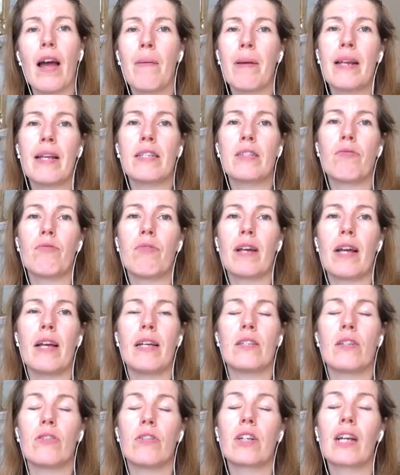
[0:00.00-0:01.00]
I mean, it's
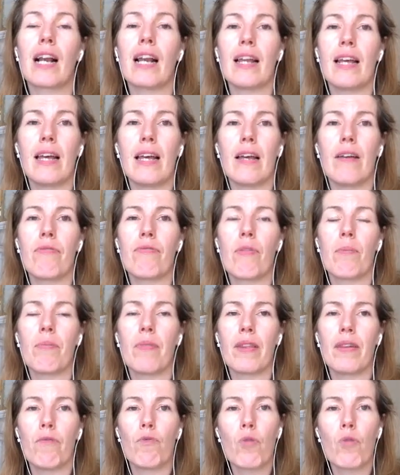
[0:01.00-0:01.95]
unclear from the